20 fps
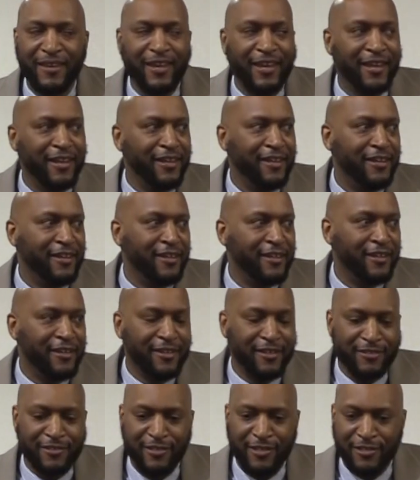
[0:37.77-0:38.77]
And it
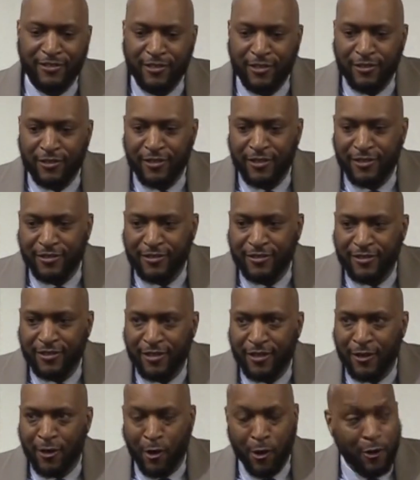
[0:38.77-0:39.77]

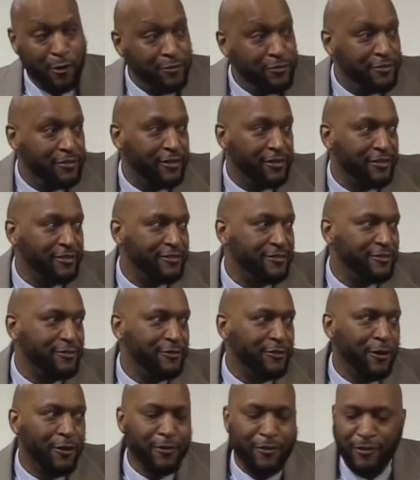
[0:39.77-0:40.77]
hurts because
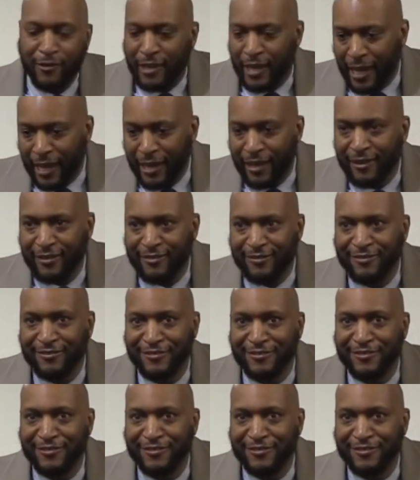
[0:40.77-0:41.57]
you can't,